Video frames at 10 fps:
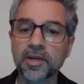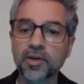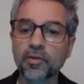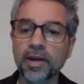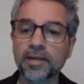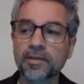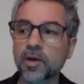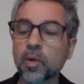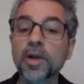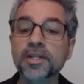create the
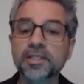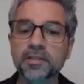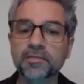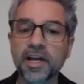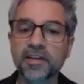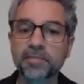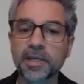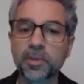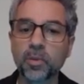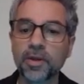quality of life
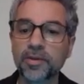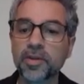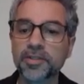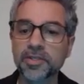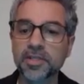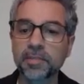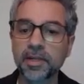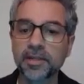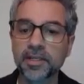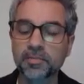people want, not just the
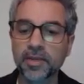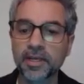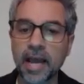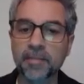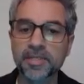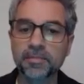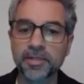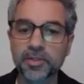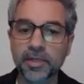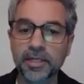buildings, but the gaps in
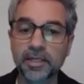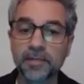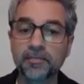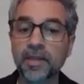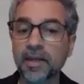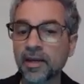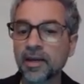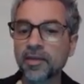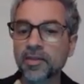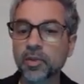between.
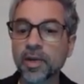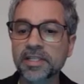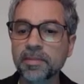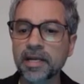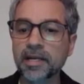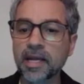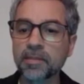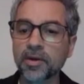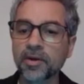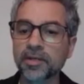The 20-minute
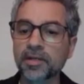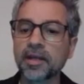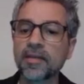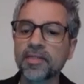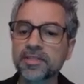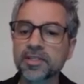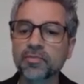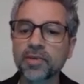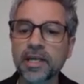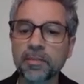neighbourhood. This is a
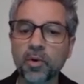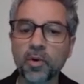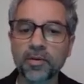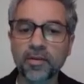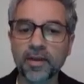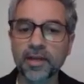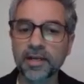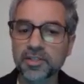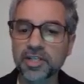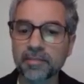really important thing.
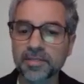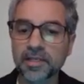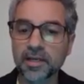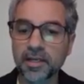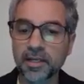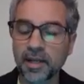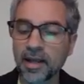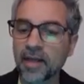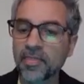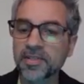It's chapter 9.
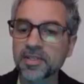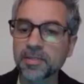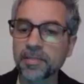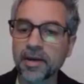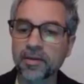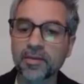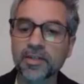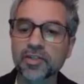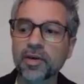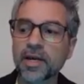And this is about
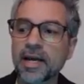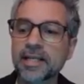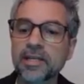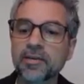the idea